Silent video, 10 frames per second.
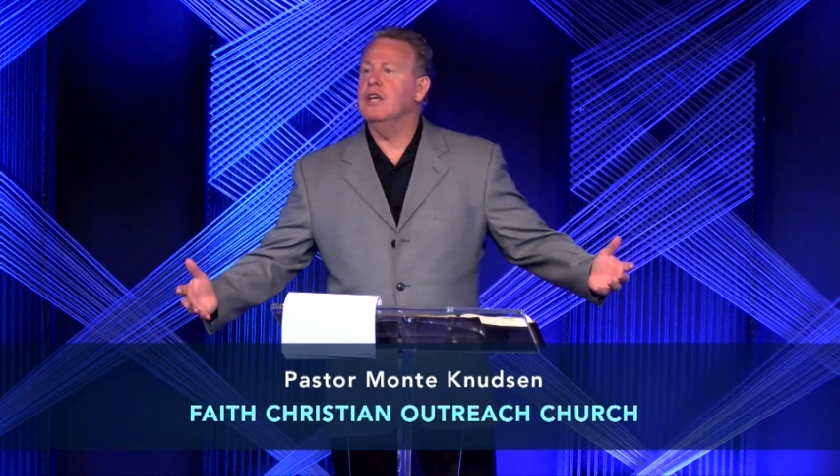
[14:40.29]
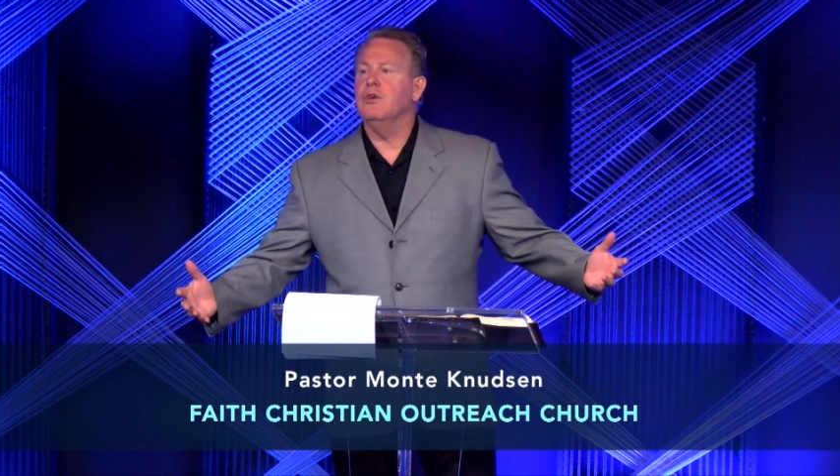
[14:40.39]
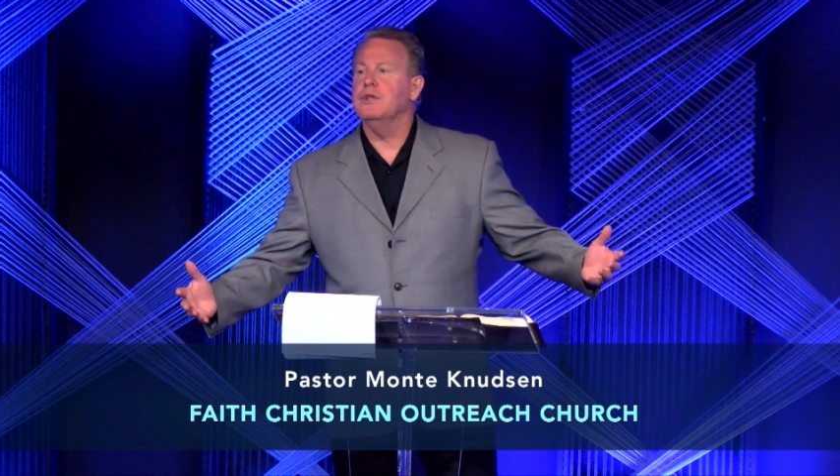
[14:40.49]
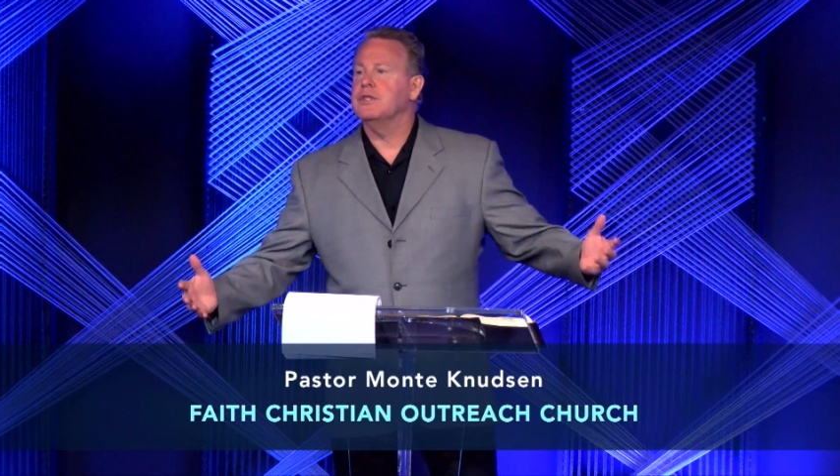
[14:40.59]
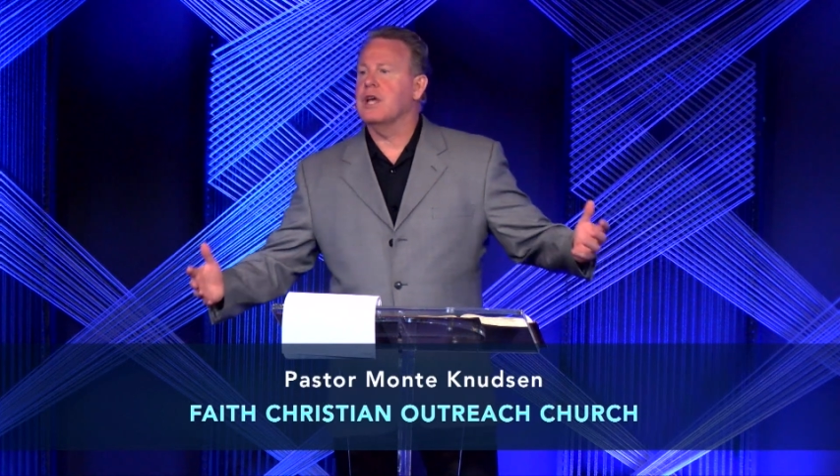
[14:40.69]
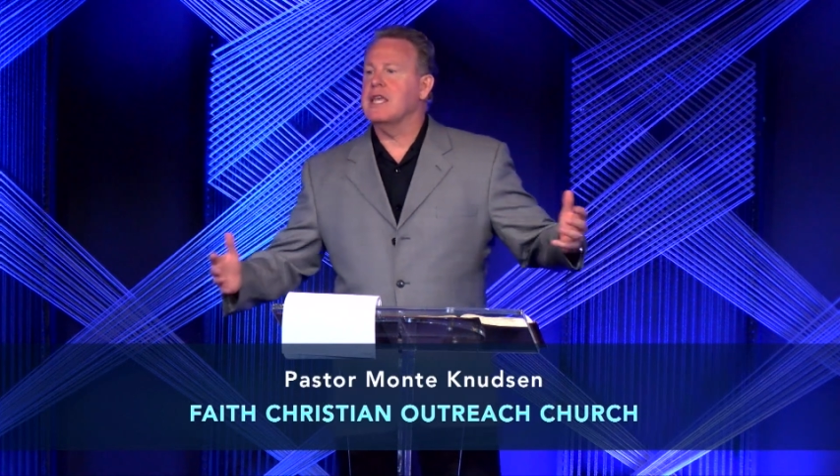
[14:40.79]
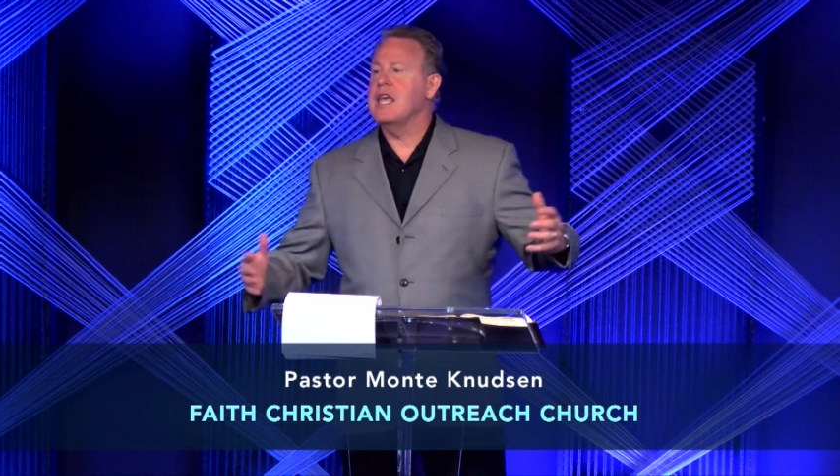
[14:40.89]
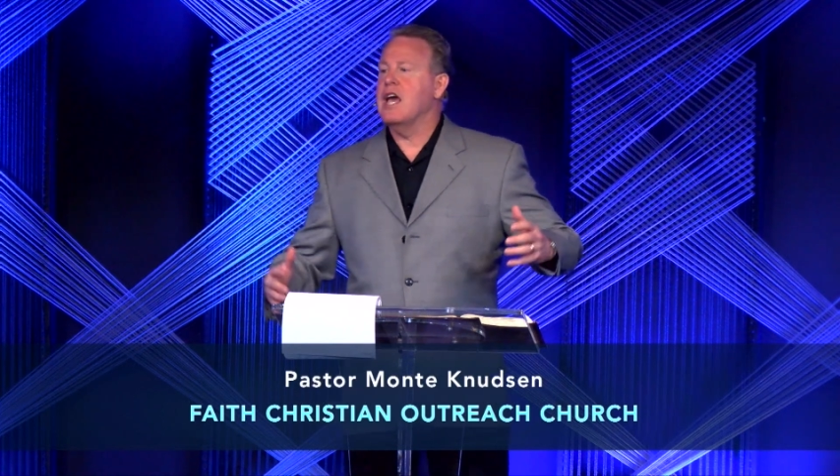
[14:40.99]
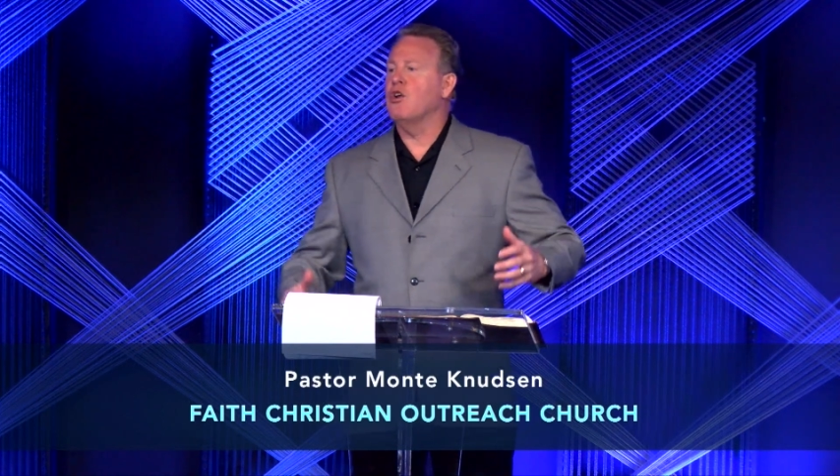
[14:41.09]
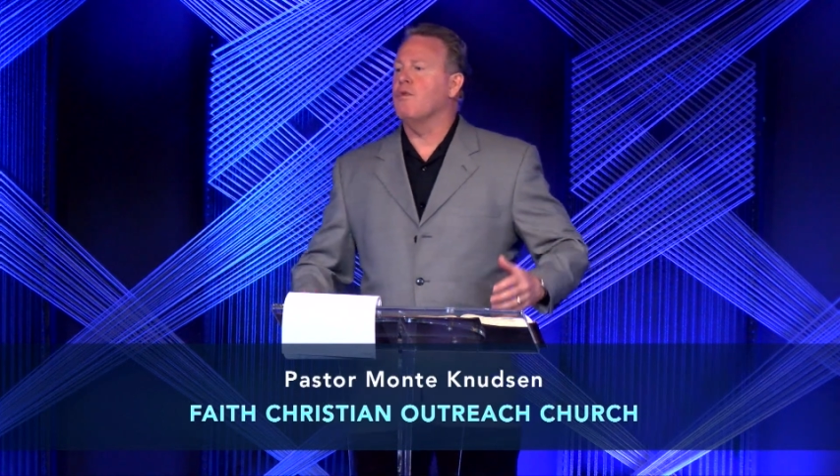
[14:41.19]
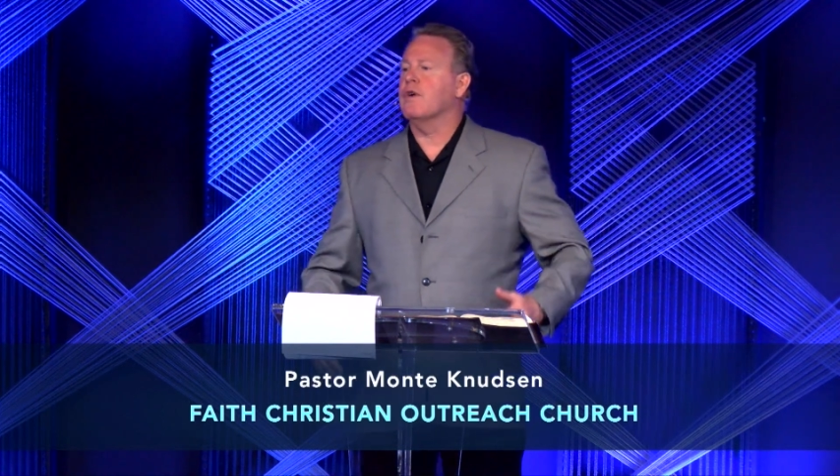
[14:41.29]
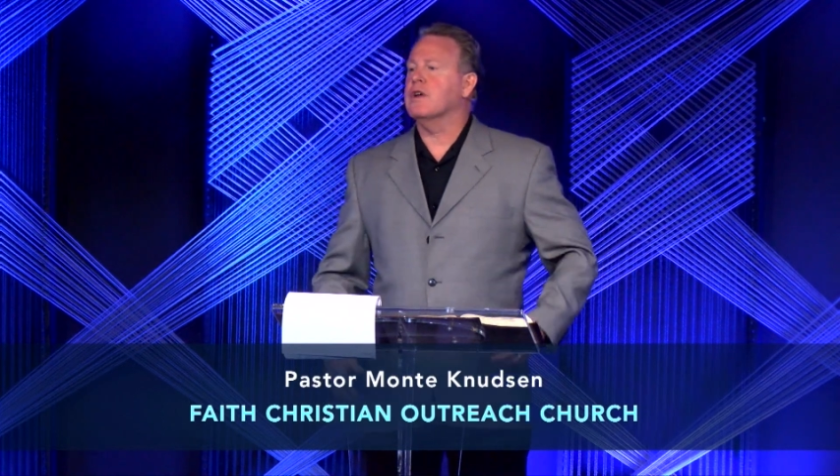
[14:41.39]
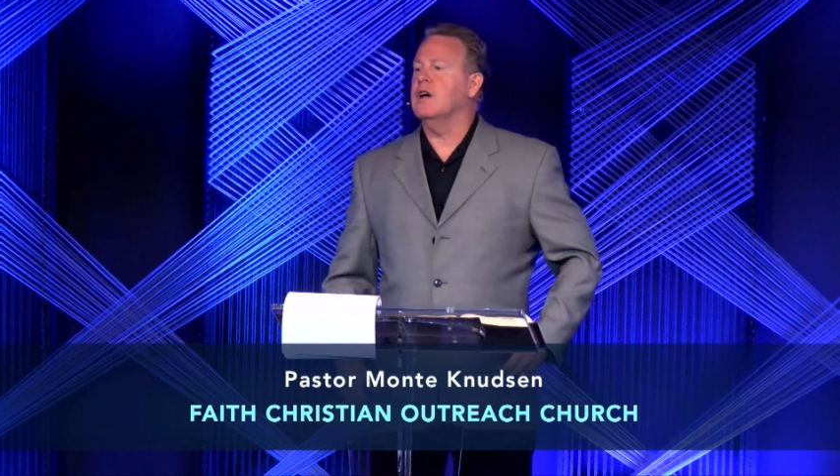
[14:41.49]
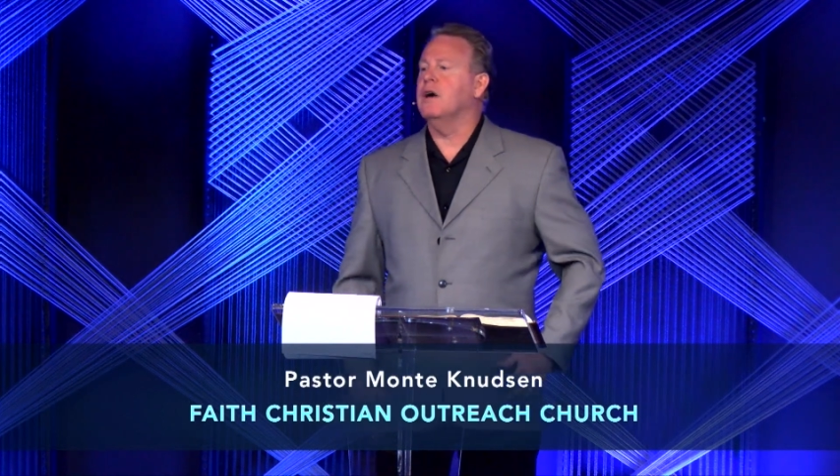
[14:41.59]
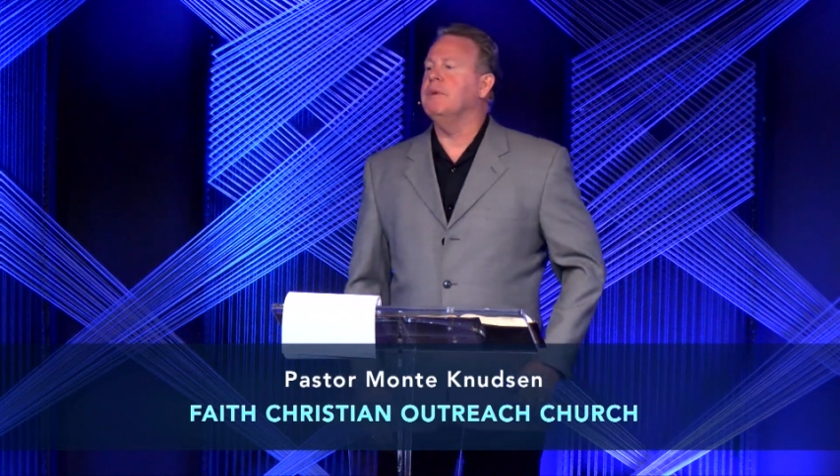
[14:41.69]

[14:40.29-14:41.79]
illness I can't overcome?